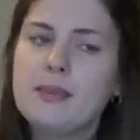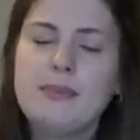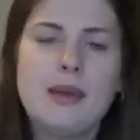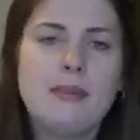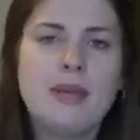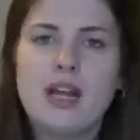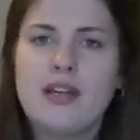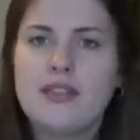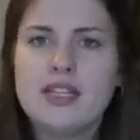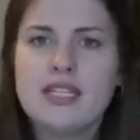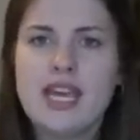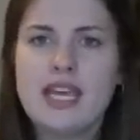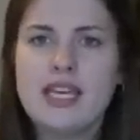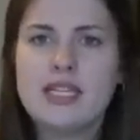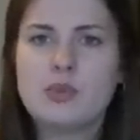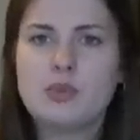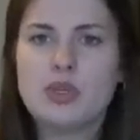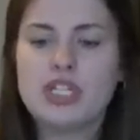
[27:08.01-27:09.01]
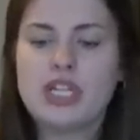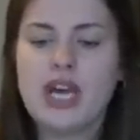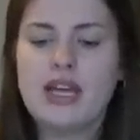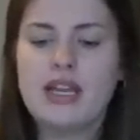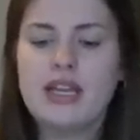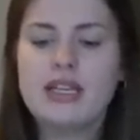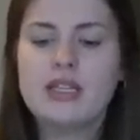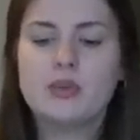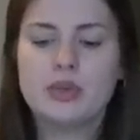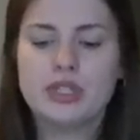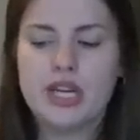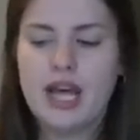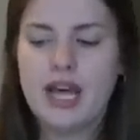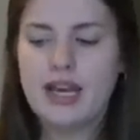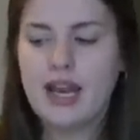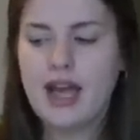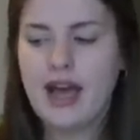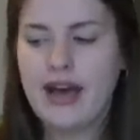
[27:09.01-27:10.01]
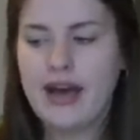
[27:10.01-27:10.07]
maybe not the day his were done, his were done.